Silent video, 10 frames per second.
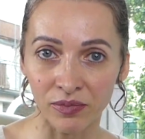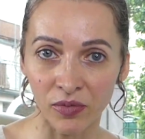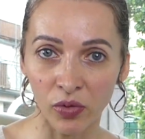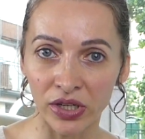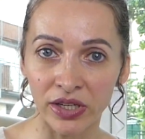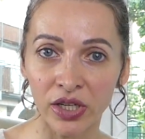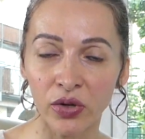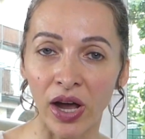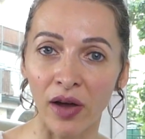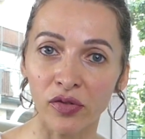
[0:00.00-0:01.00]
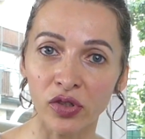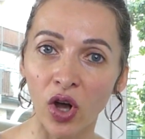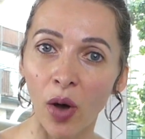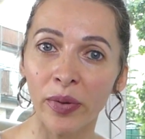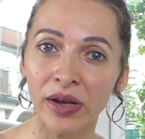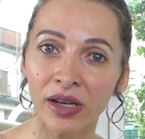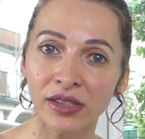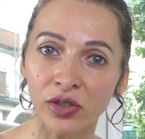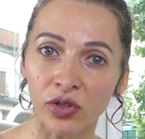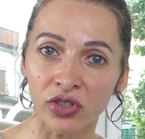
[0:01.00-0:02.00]
Whether you have to copy
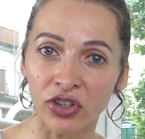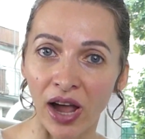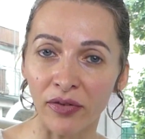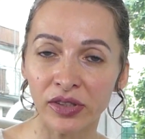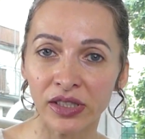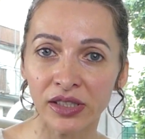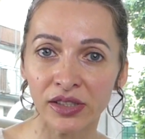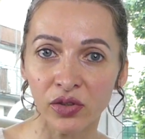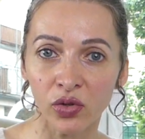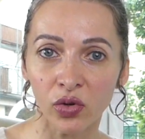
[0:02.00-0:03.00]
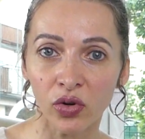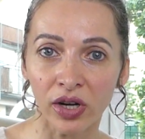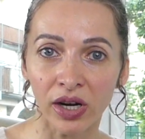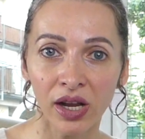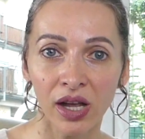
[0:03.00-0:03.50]
it or draft it or,